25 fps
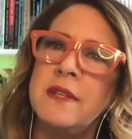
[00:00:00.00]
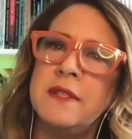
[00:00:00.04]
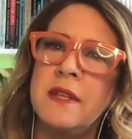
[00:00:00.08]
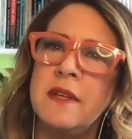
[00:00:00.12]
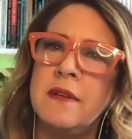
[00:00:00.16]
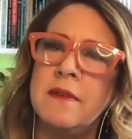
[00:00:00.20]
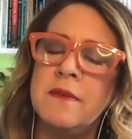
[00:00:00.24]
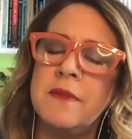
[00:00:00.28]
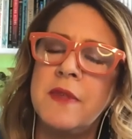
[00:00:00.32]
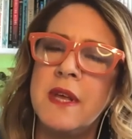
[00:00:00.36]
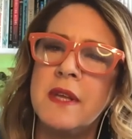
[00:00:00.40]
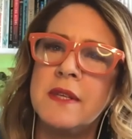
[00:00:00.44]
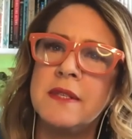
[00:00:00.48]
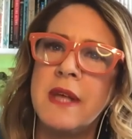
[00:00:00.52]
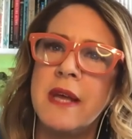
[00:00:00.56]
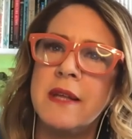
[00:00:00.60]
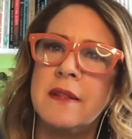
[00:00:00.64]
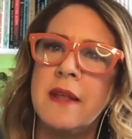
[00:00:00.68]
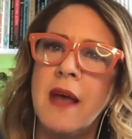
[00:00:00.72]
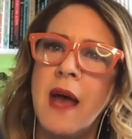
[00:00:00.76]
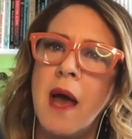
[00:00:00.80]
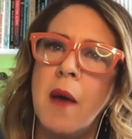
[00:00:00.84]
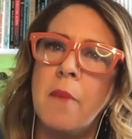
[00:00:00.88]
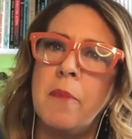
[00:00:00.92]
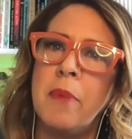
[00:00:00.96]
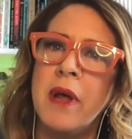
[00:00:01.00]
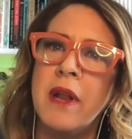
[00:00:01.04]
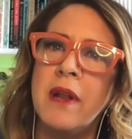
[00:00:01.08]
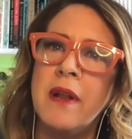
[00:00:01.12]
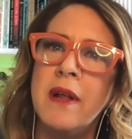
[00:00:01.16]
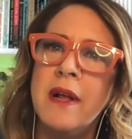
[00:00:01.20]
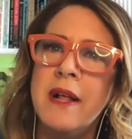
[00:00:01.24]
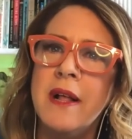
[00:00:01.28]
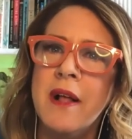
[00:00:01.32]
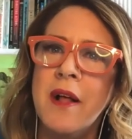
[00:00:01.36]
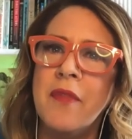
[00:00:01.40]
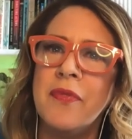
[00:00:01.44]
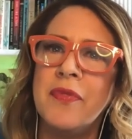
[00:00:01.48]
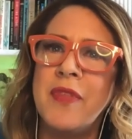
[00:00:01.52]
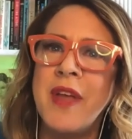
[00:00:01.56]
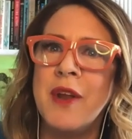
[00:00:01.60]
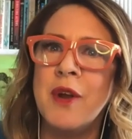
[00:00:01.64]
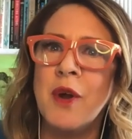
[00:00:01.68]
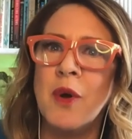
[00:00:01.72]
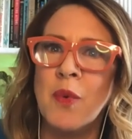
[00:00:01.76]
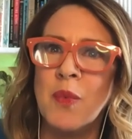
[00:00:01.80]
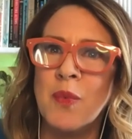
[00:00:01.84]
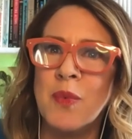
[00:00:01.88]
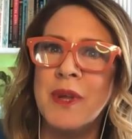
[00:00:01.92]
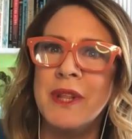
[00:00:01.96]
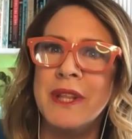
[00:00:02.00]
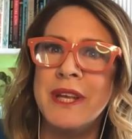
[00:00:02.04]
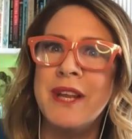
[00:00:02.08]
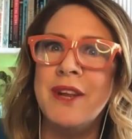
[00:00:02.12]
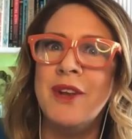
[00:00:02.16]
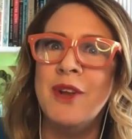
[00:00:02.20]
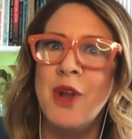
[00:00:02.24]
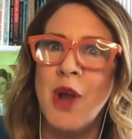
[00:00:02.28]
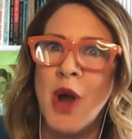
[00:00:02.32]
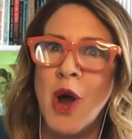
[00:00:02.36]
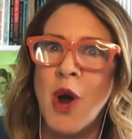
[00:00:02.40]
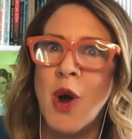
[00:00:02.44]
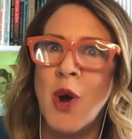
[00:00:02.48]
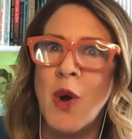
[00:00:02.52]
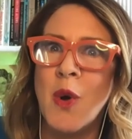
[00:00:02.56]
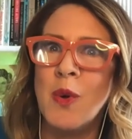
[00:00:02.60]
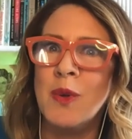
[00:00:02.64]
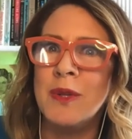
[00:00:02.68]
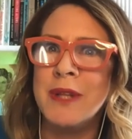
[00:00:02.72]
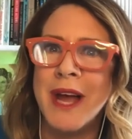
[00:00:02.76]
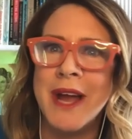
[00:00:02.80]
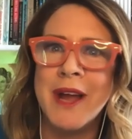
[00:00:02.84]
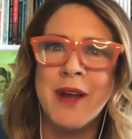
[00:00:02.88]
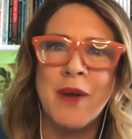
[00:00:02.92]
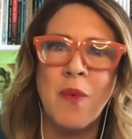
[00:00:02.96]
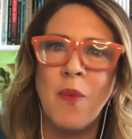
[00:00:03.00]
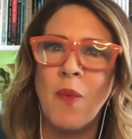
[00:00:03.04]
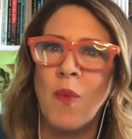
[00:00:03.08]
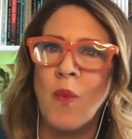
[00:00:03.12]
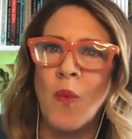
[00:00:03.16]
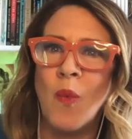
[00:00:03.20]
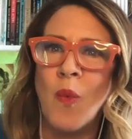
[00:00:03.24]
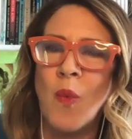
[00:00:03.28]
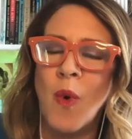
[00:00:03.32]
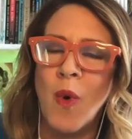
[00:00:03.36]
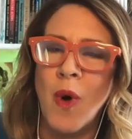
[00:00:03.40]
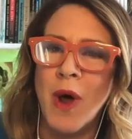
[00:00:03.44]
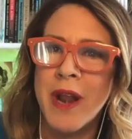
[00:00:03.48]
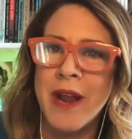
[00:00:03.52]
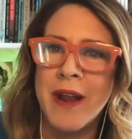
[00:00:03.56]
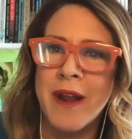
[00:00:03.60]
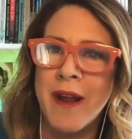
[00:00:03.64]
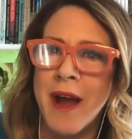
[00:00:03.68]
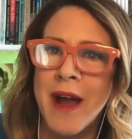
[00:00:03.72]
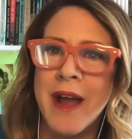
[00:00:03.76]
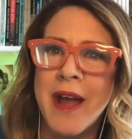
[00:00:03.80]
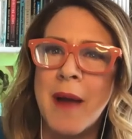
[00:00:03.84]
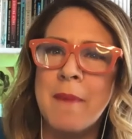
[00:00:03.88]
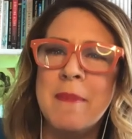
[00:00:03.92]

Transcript: and things like that, but they don't really know like what an I.